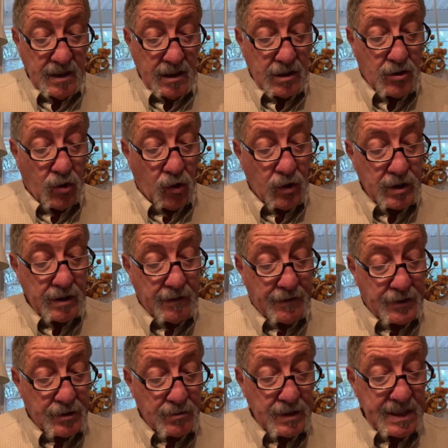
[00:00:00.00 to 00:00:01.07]
A cord of
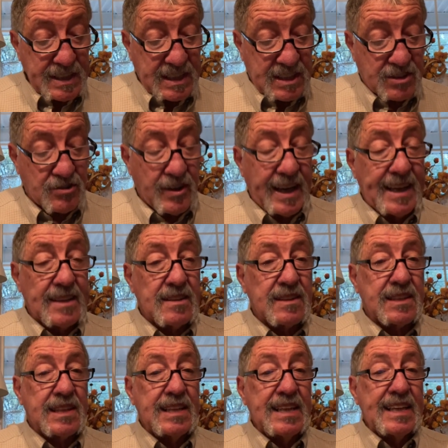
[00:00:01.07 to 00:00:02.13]
three
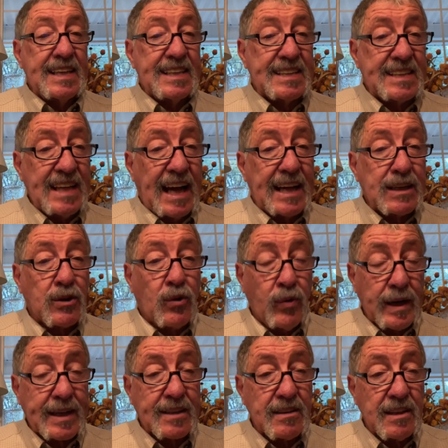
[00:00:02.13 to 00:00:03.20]
strands is not
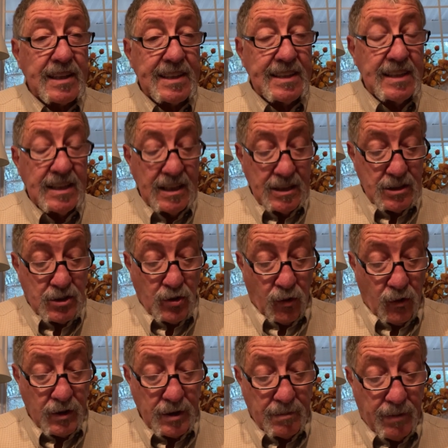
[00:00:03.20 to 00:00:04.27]
quickly
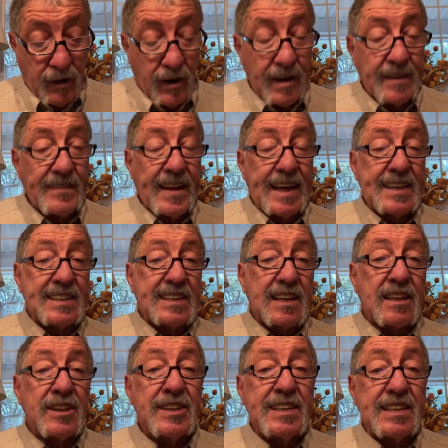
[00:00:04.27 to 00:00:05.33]
torn apart. That is
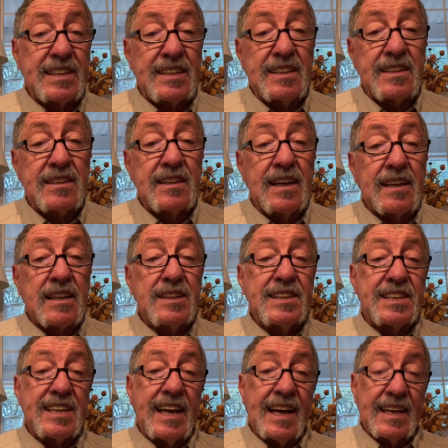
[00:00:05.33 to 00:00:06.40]

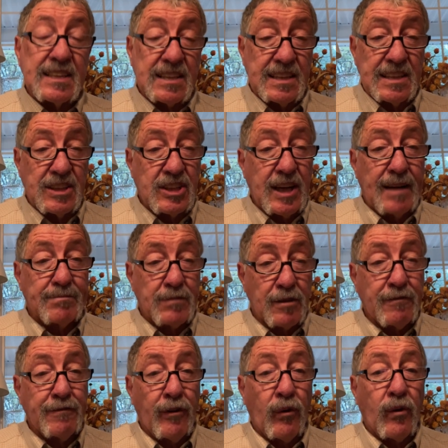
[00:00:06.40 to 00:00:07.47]
Ecclesiastes chapter
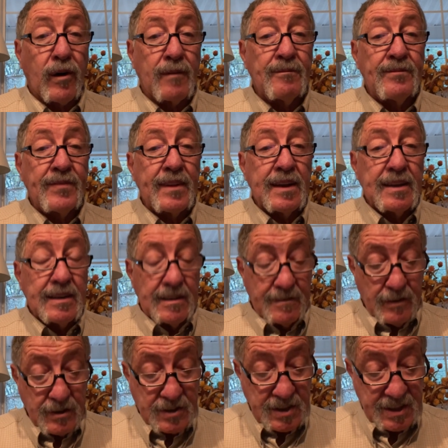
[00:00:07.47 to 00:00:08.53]
4,
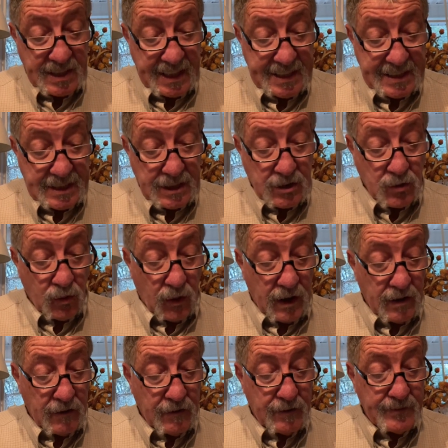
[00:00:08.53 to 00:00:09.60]
verses 8 to
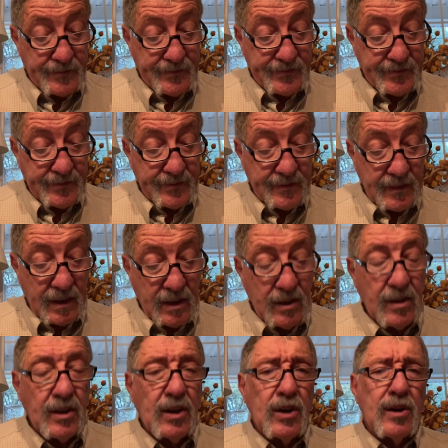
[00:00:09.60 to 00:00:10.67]
12.
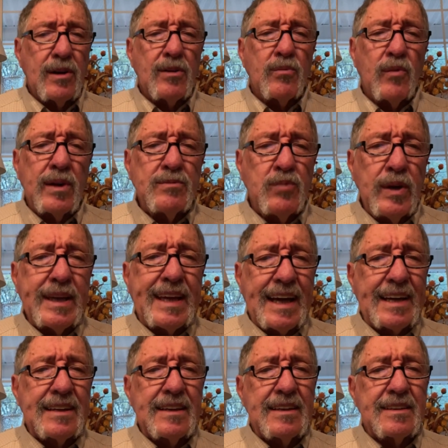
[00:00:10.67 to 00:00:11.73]
When we
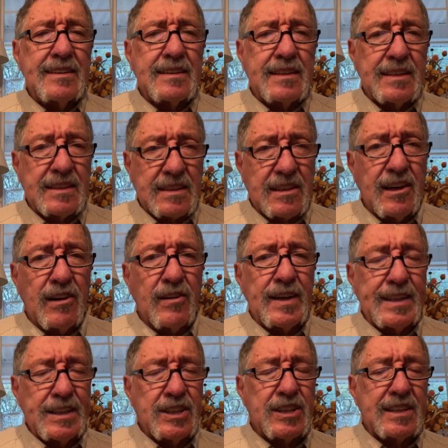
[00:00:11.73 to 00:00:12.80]
get
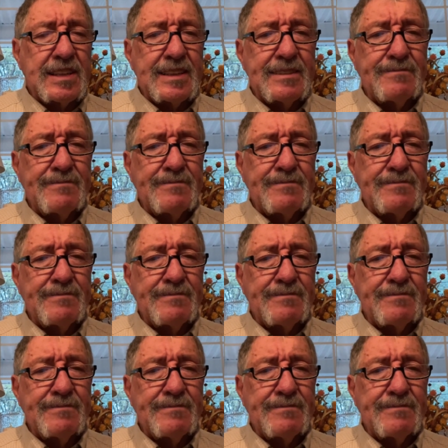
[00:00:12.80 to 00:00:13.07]
discouraged,